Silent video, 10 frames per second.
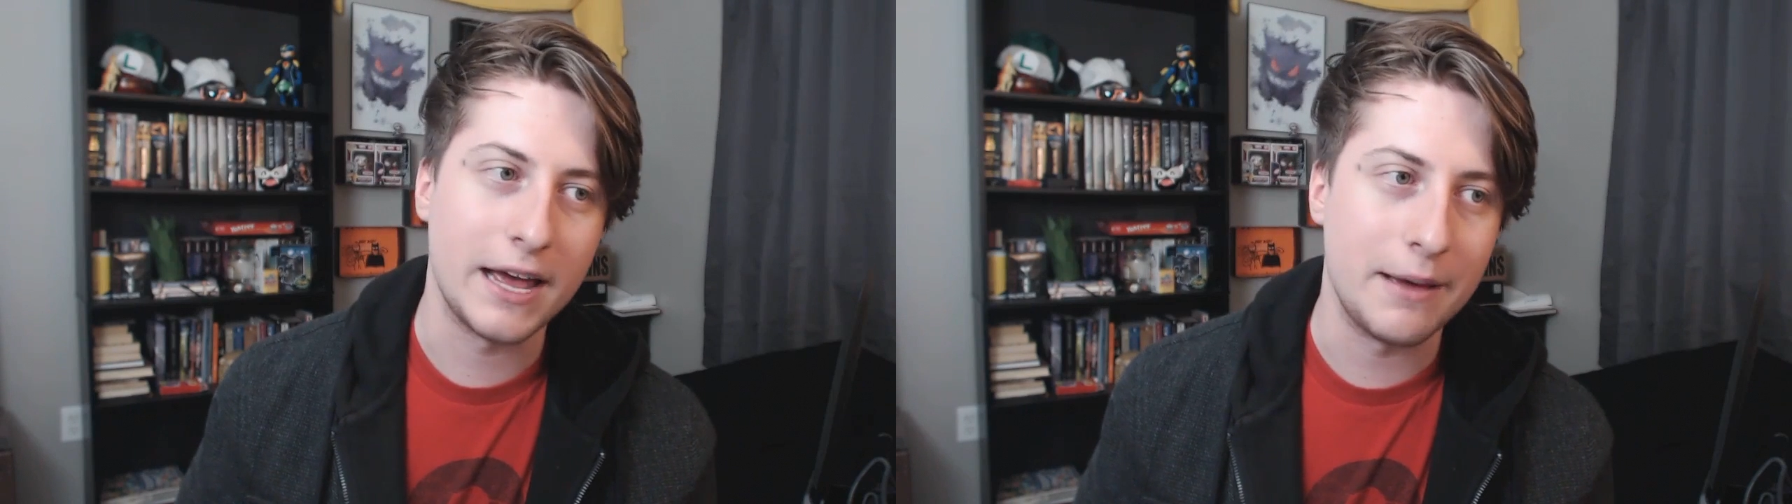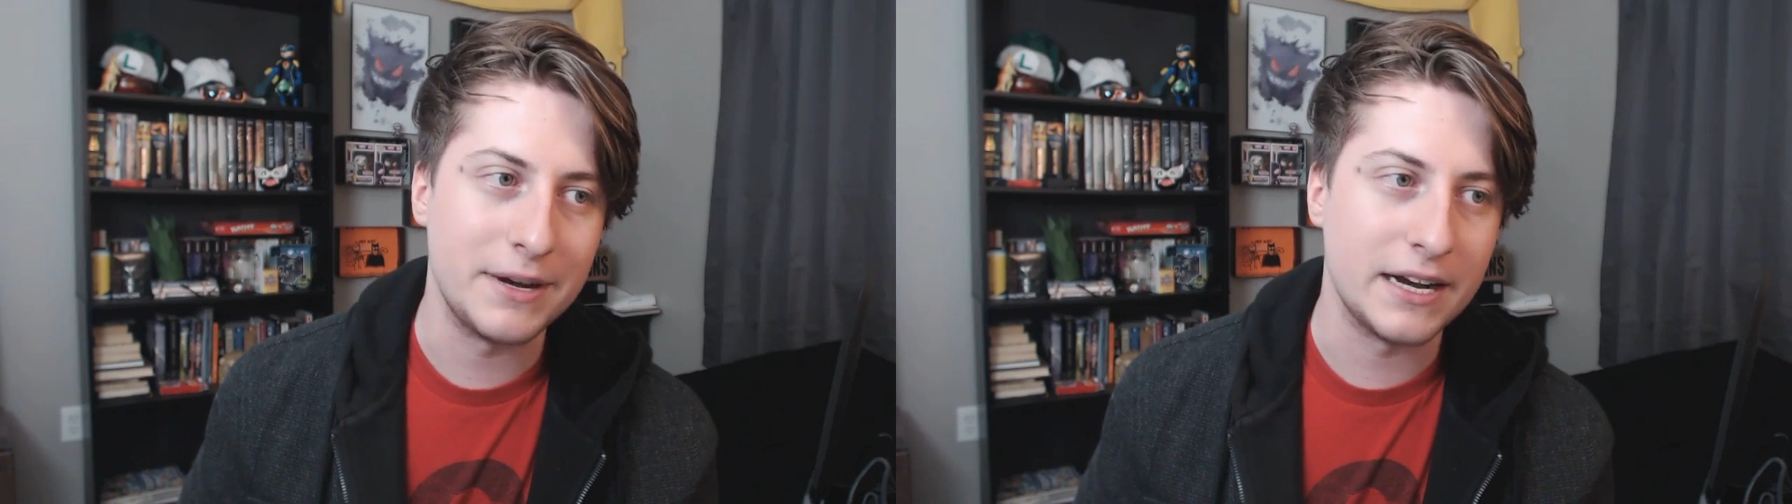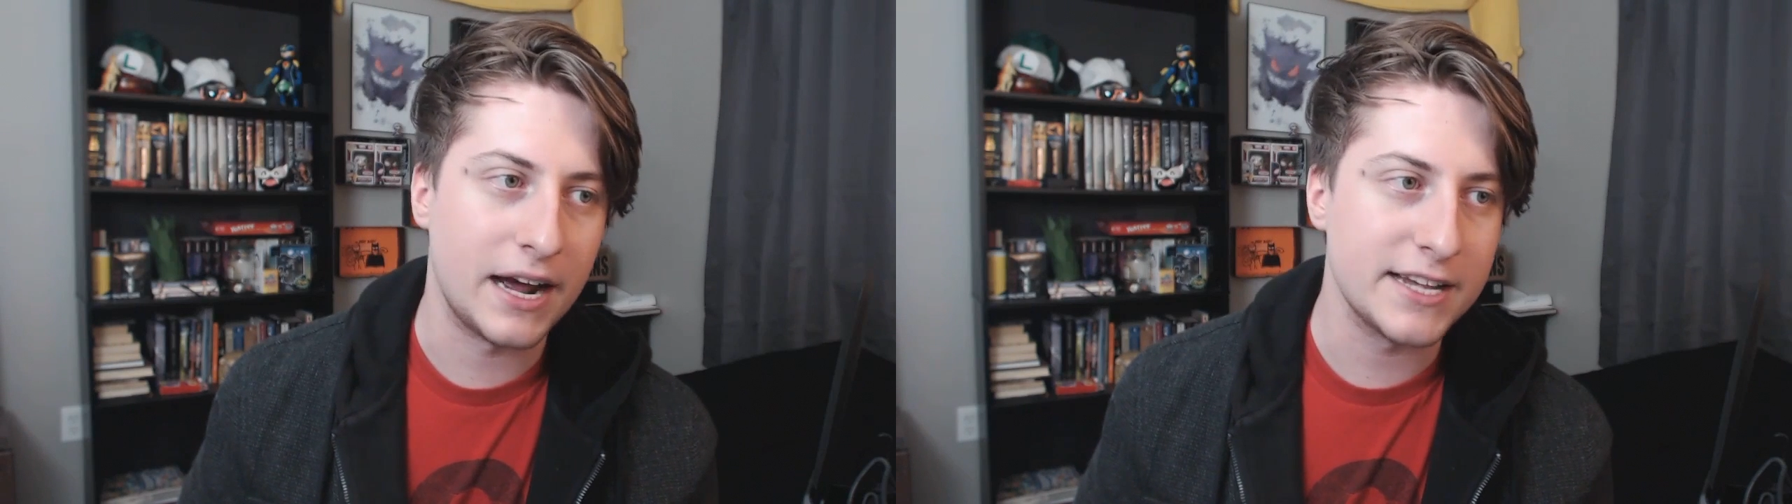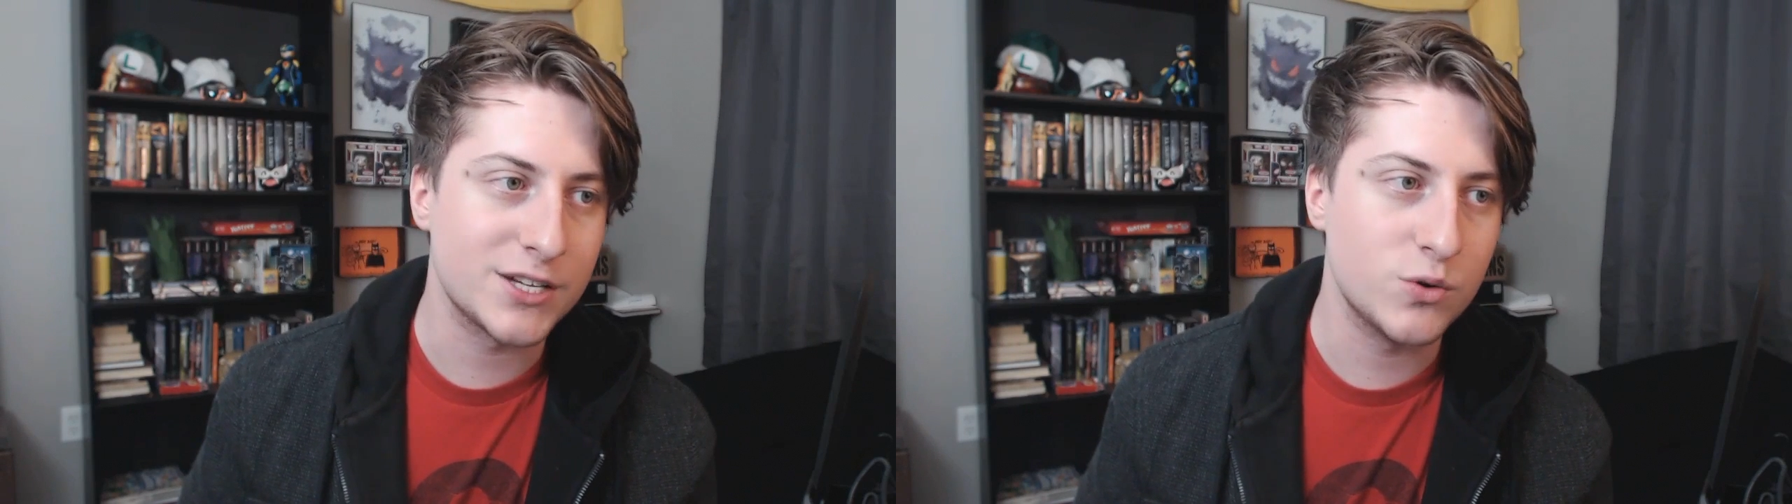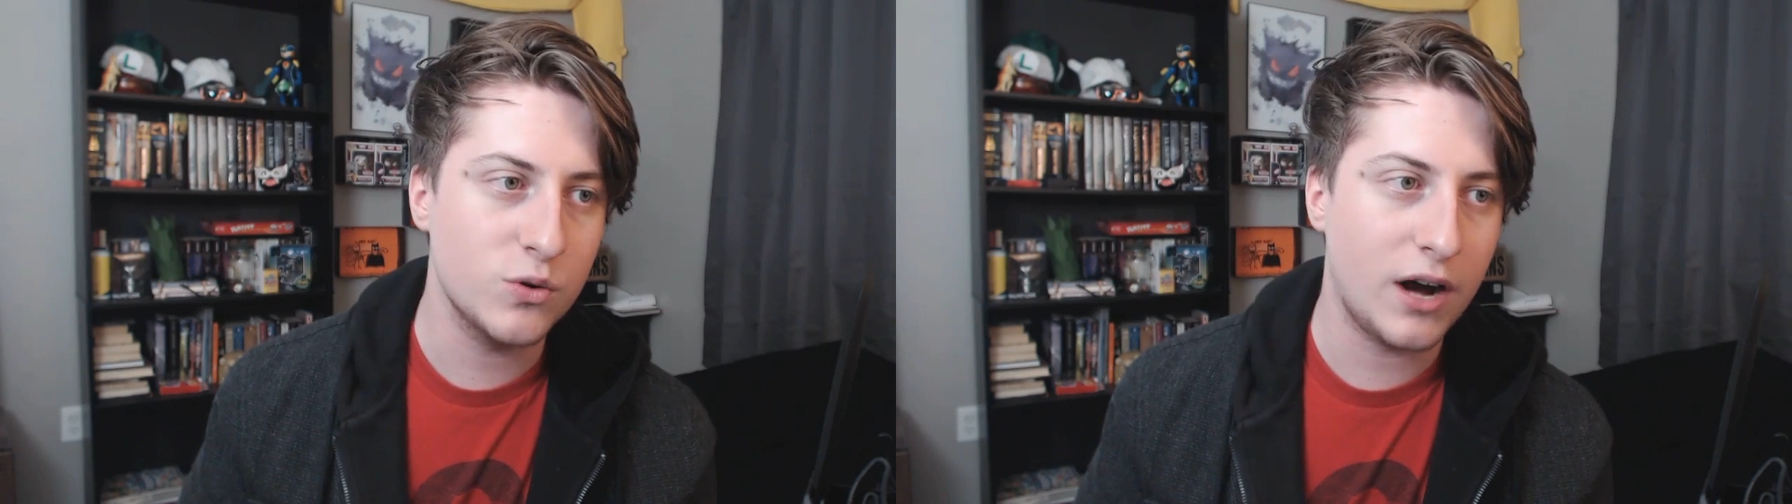I mean, in high
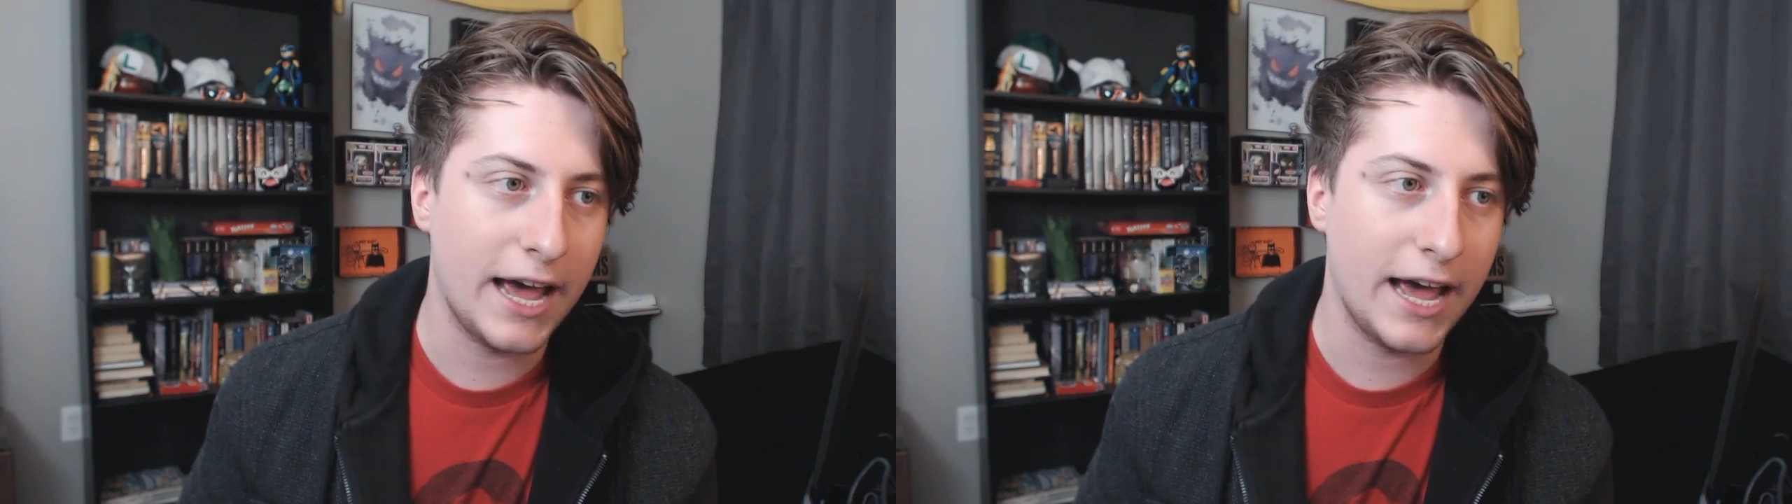school,